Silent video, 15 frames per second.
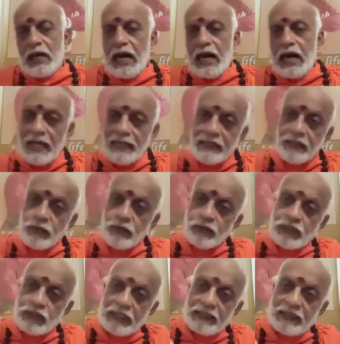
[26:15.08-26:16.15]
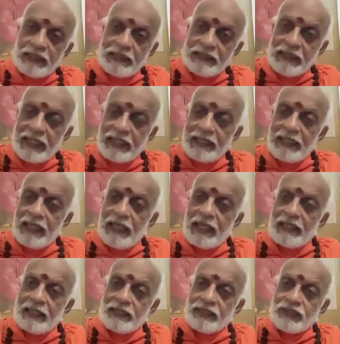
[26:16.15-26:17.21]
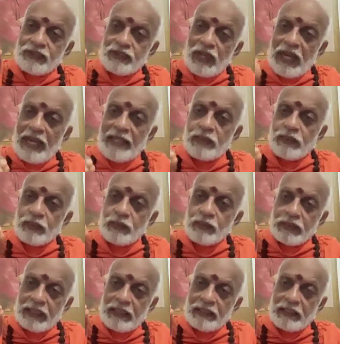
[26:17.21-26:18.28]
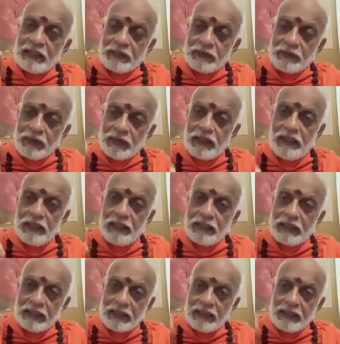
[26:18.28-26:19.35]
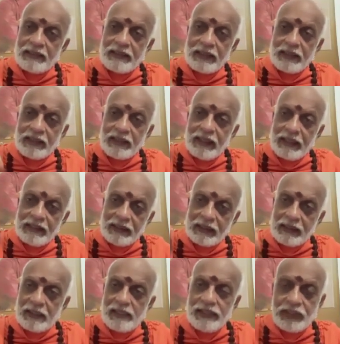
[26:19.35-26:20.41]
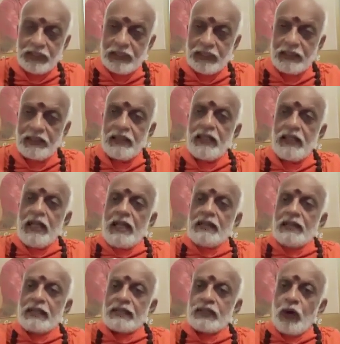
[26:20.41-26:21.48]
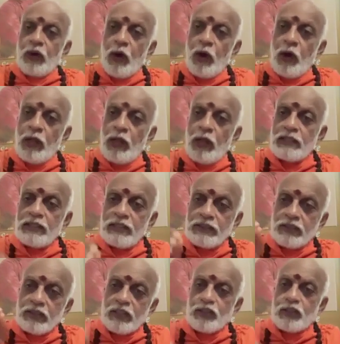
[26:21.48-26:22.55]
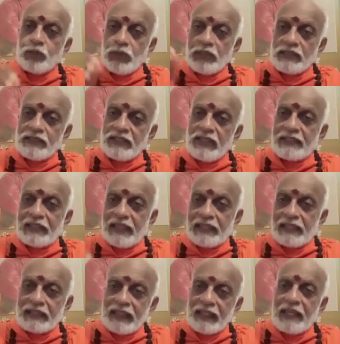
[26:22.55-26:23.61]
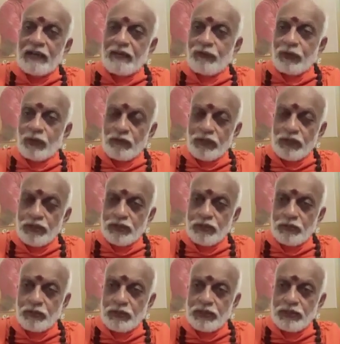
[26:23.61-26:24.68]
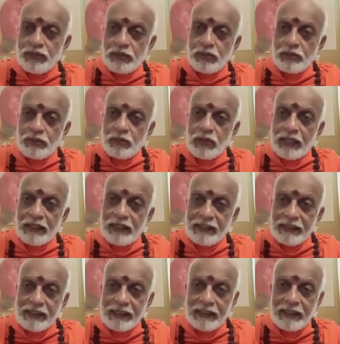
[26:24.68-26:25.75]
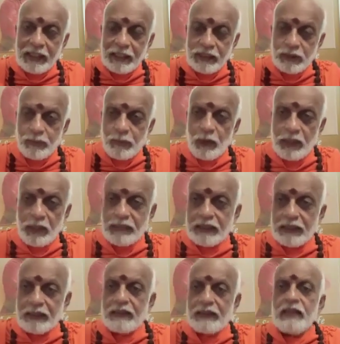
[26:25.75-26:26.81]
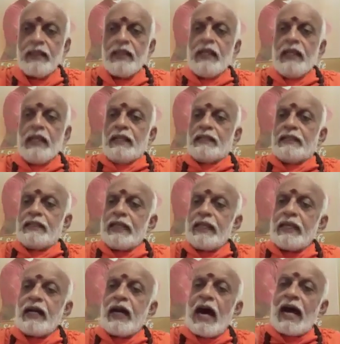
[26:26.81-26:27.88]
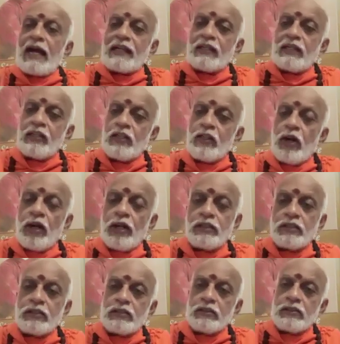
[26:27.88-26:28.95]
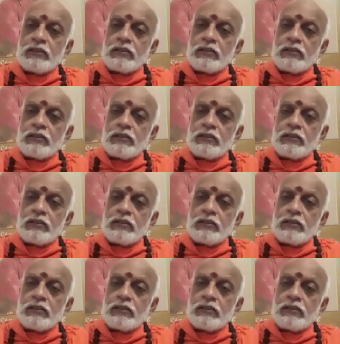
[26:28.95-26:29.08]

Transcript: Adi Guru Shankaracharya is trying to tell the world, the country, and the culture, there's all these rituals that are there for which you are getting exploited. They are not